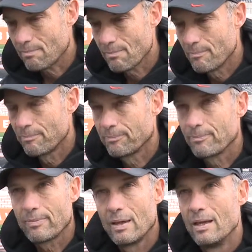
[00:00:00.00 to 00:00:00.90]
to the way they
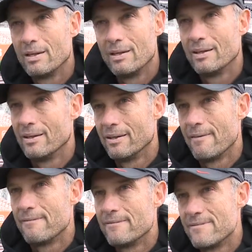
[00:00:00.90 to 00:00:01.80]
just kind of throw the
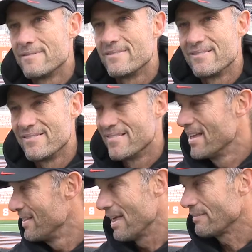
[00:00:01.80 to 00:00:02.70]
ball heavy and
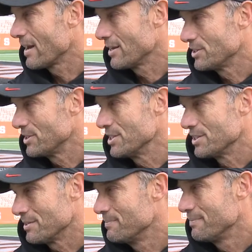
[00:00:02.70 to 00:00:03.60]
might? They've got a
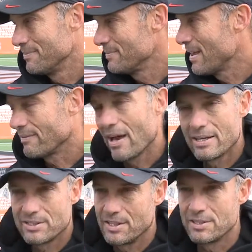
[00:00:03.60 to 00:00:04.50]
system. They've got
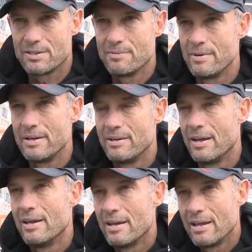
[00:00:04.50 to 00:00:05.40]
a system, and,
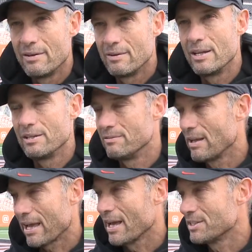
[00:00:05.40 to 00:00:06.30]
and it,
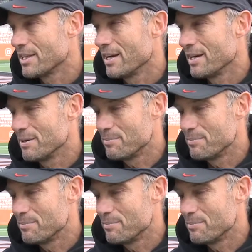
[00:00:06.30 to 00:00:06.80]
like I said, it